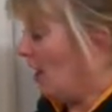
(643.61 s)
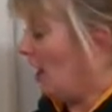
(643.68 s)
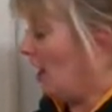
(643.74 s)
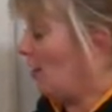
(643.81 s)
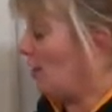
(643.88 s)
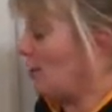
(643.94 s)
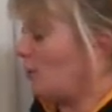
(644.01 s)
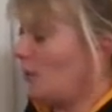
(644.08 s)

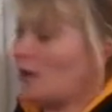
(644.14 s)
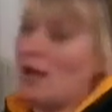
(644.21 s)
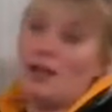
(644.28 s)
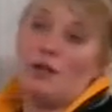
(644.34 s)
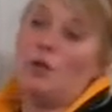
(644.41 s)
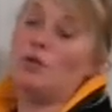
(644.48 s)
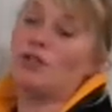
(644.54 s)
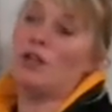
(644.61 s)
And as we go in
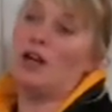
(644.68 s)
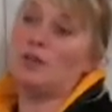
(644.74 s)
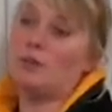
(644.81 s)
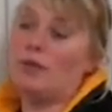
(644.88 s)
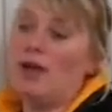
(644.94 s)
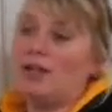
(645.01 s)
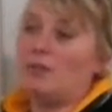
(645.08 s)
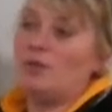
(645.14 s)
Horse Guards
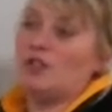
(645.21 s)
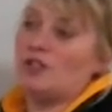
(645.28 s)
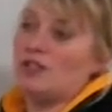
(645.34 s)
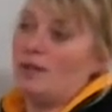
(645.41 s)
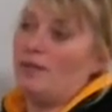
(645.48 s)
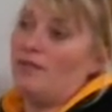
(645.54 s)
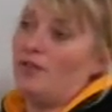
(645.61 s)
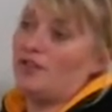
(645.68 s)
Parade, which
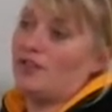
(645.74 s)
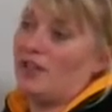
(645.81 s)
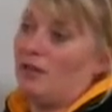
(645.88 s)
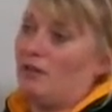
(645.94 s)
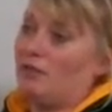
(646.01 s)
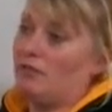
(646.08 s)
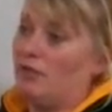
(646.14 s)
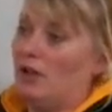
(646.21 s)
some of you have seen
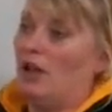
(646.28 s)
on